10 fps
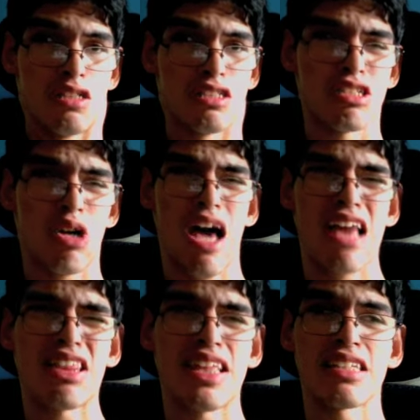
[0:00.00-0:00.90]
So I
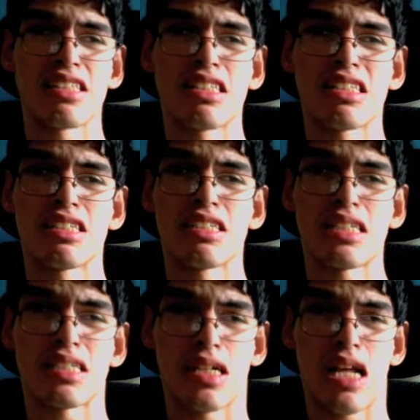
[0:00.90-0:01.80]
think this is just
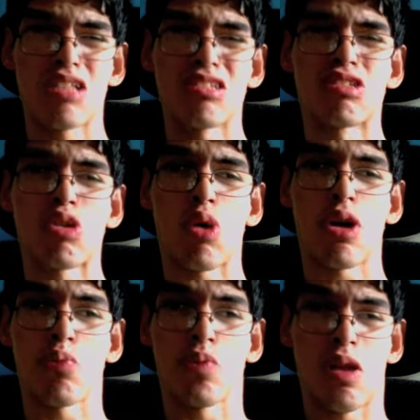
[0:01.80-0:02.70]
another story
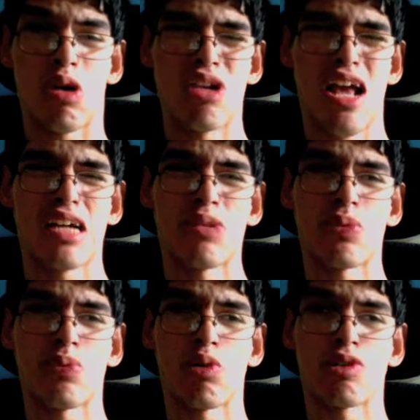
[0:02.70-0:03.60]
blown out of
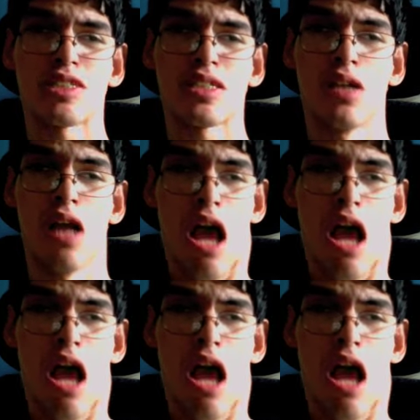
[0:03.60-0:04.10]
proportion